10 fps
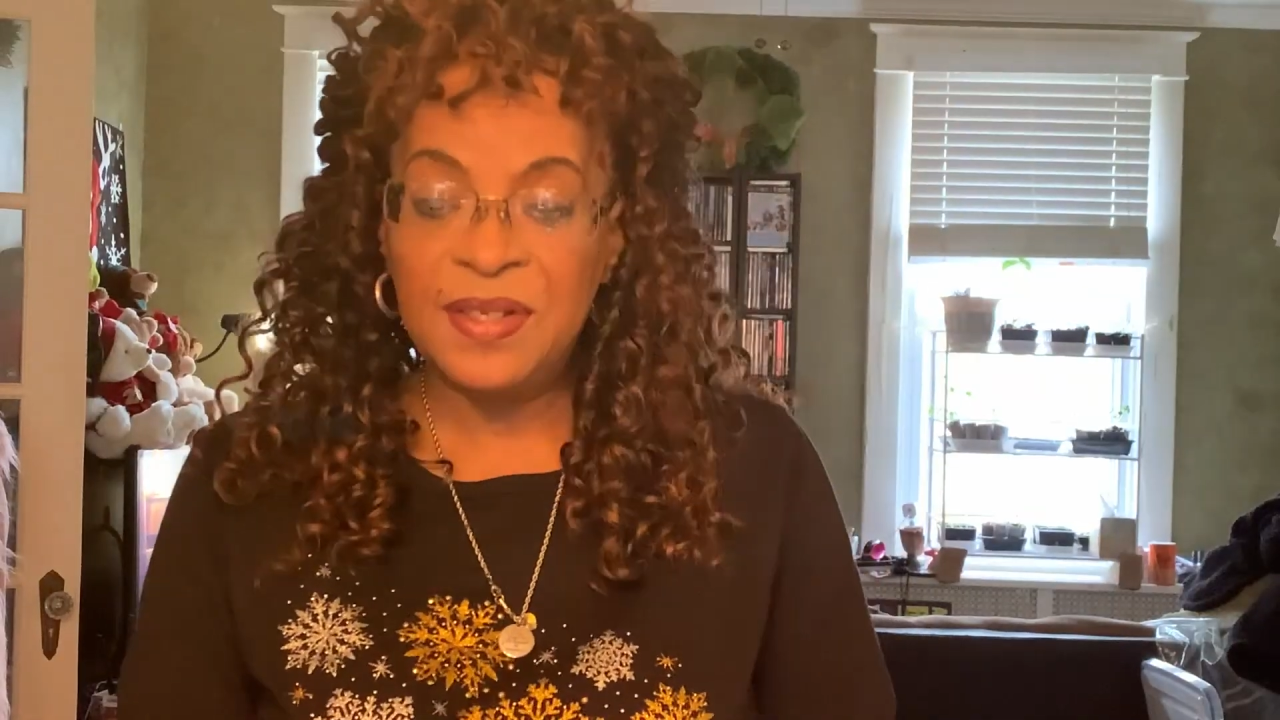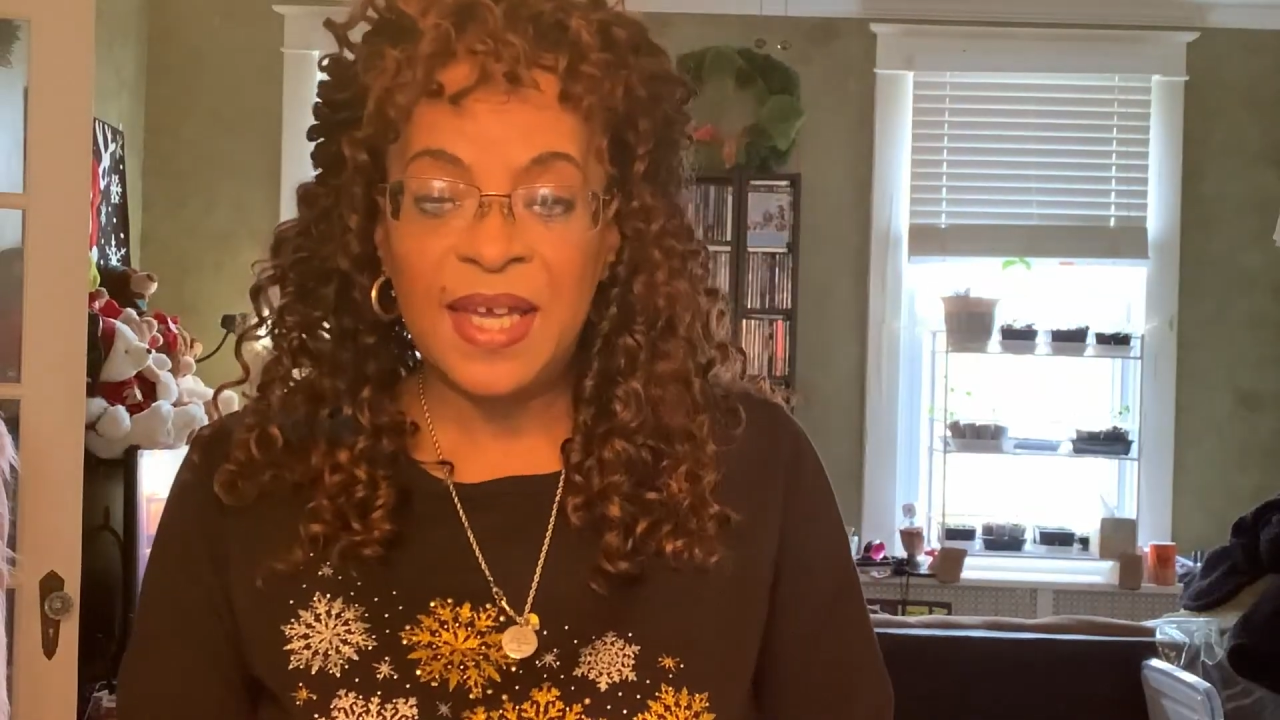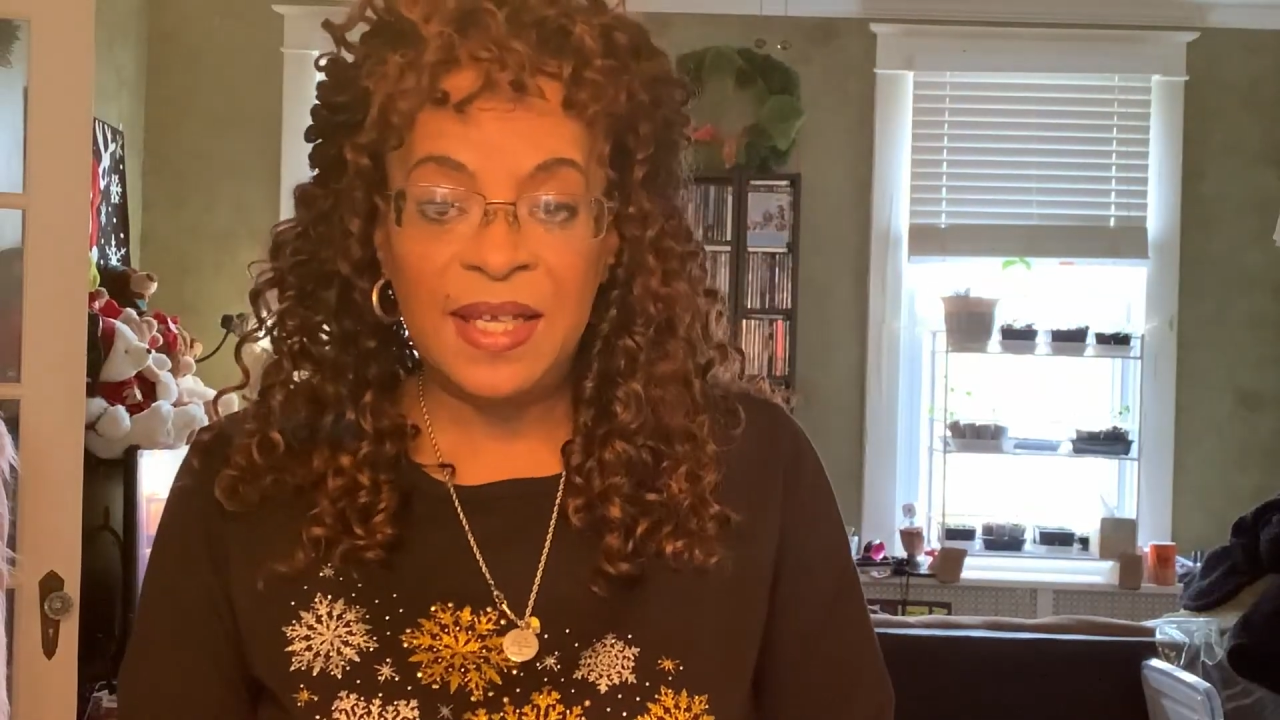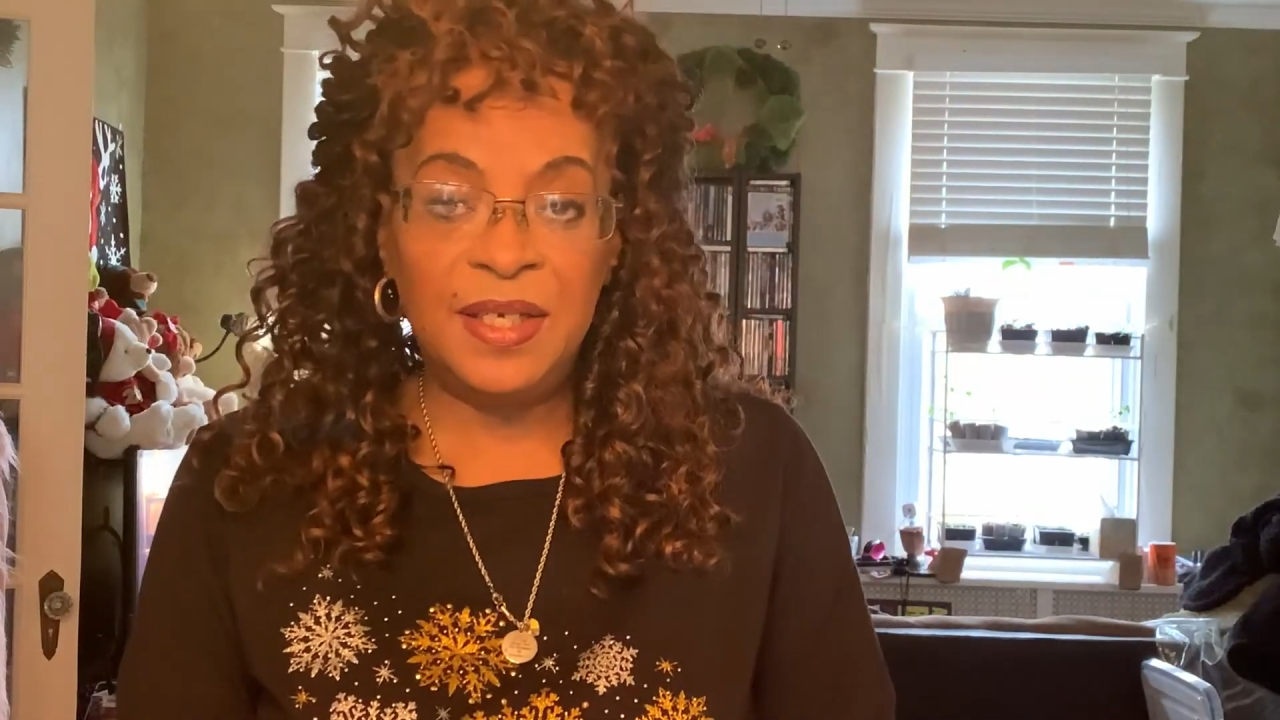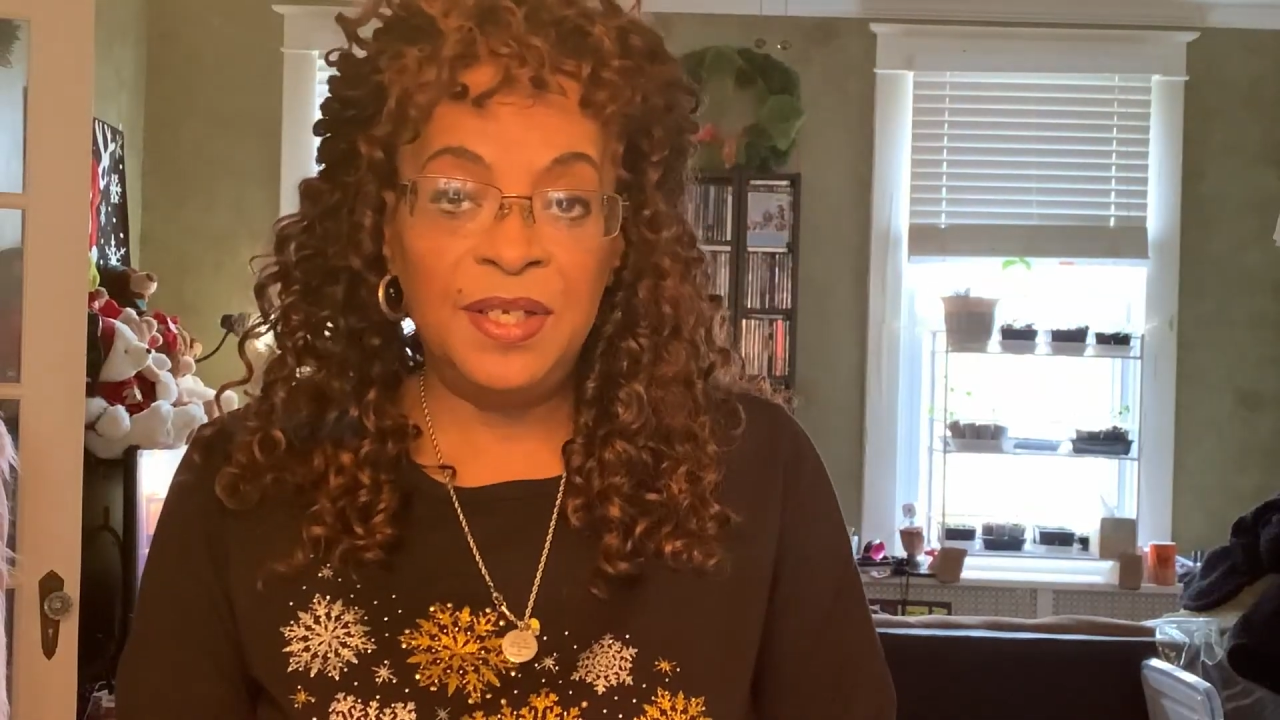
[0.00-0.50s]

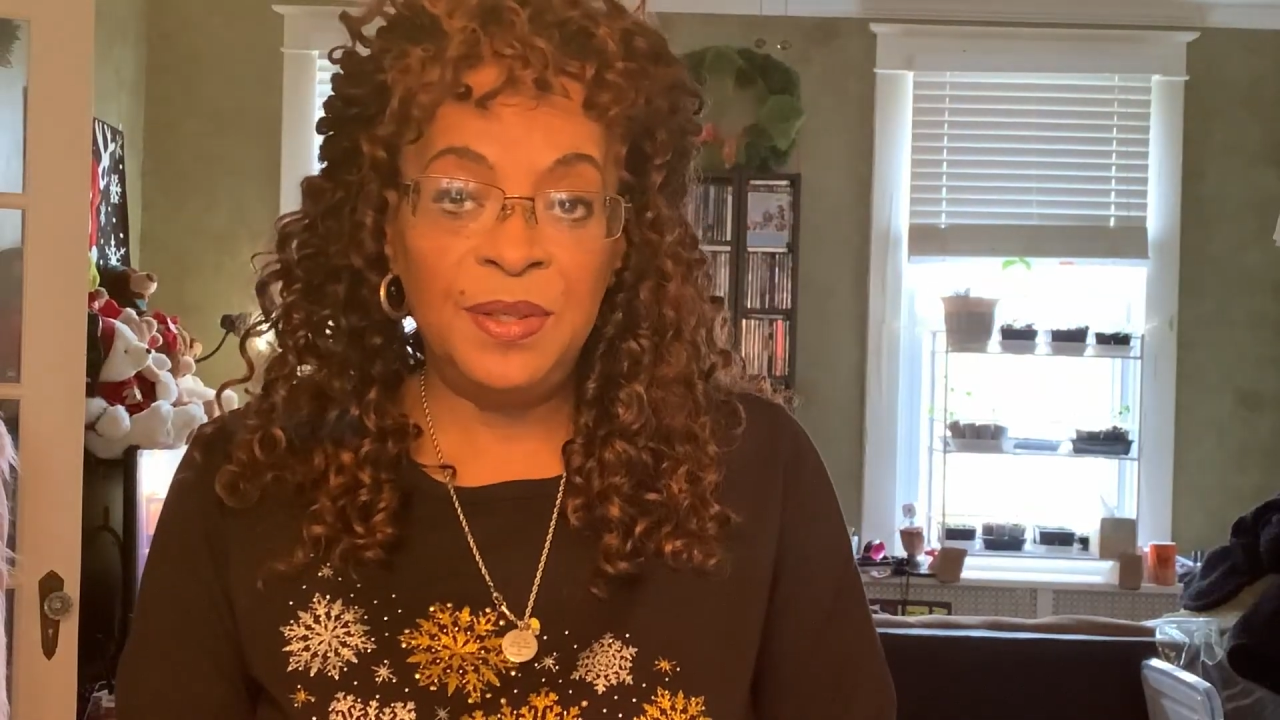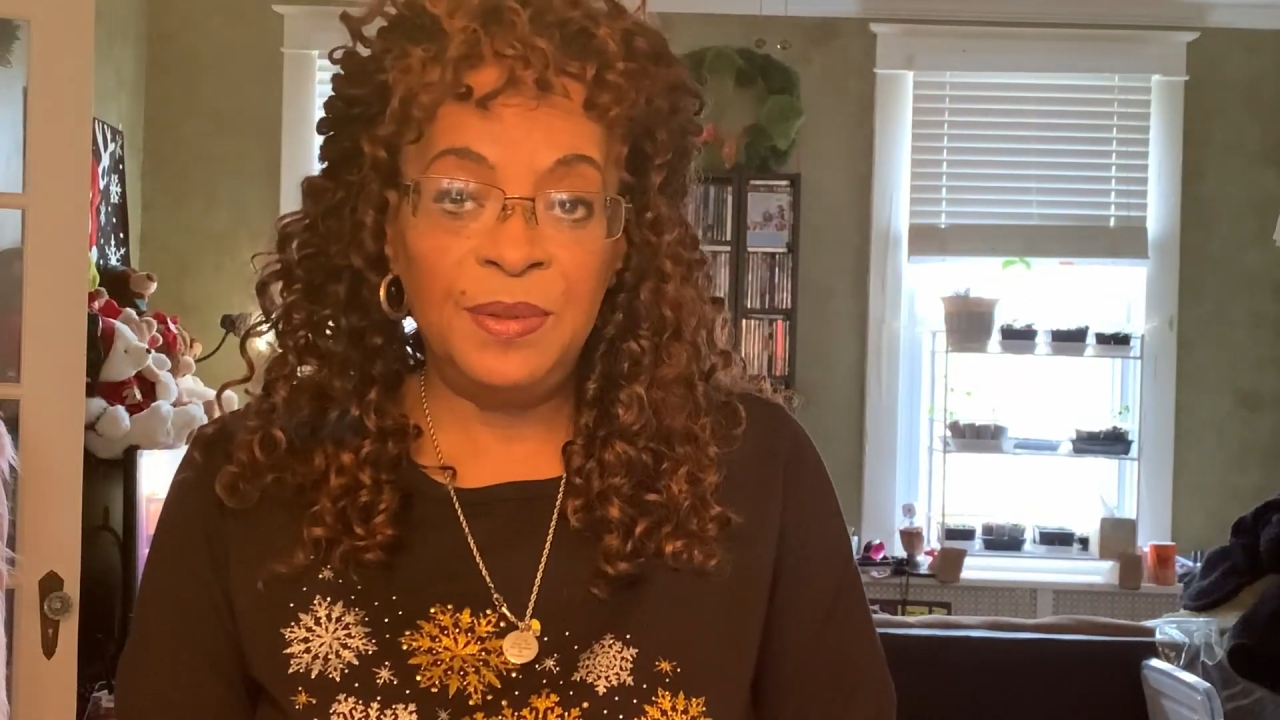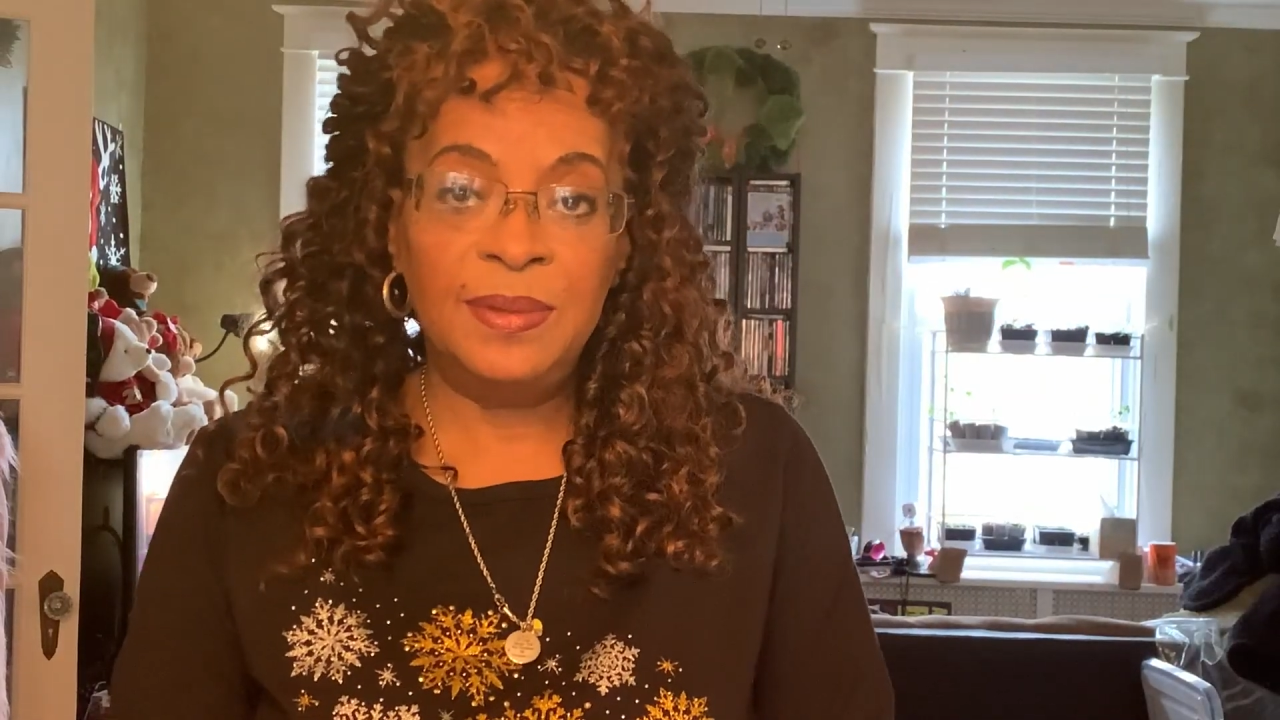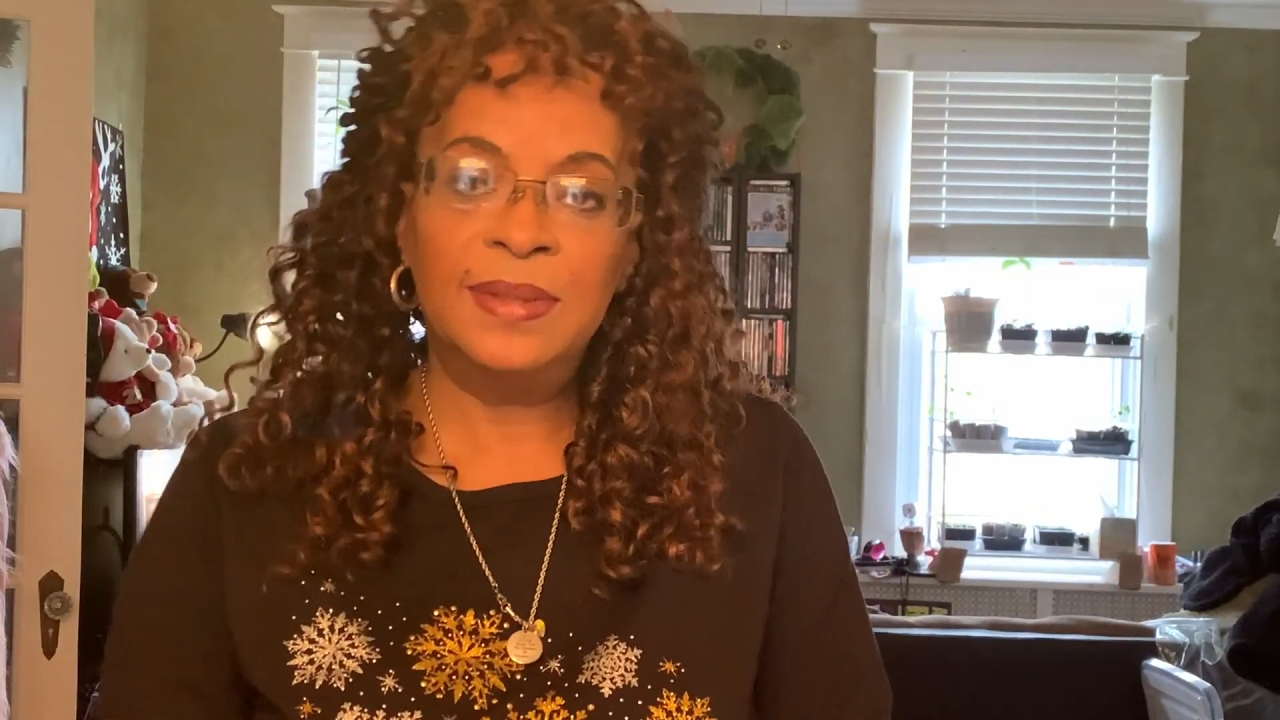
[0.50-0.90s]
can you do?